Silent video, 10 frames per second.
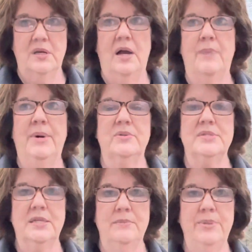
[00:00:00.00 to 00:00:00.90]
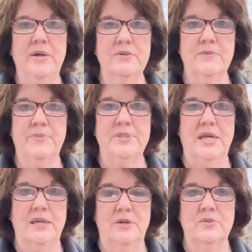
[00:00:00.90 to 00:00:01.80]
I bought 10 pounds of
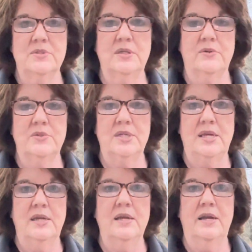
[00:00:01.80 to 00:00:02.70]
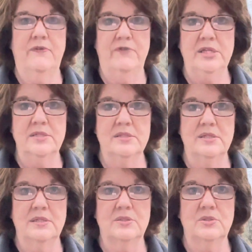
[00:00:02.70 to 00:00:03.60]
potatoes the other day at a feed and
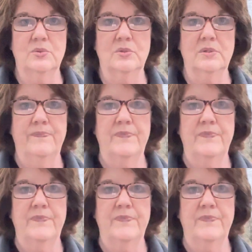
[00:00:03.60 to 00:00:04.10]
seed store.